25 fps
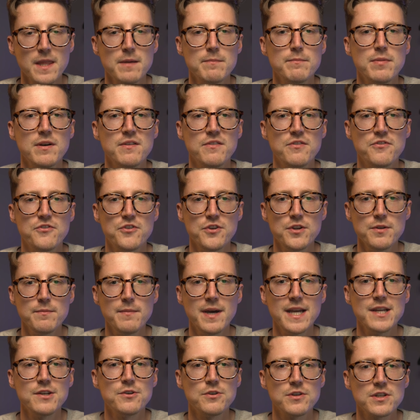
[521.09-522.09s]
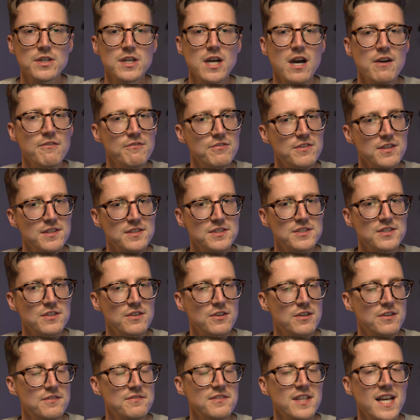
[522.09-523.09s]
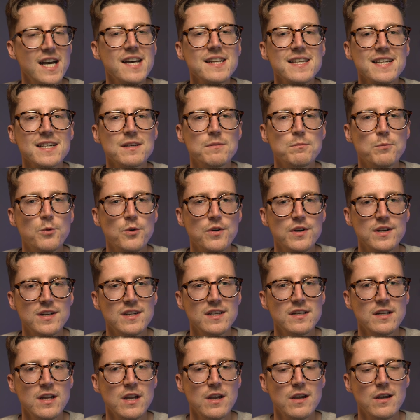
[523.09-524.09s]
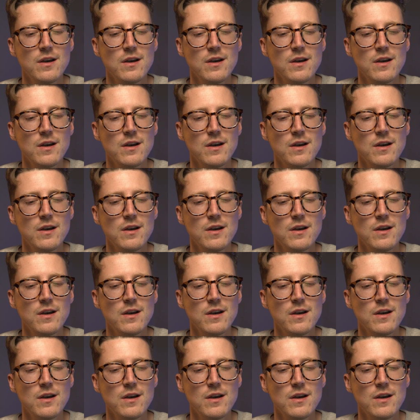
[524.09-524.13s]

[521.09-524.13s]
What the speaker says: but through my own confidence of landing in water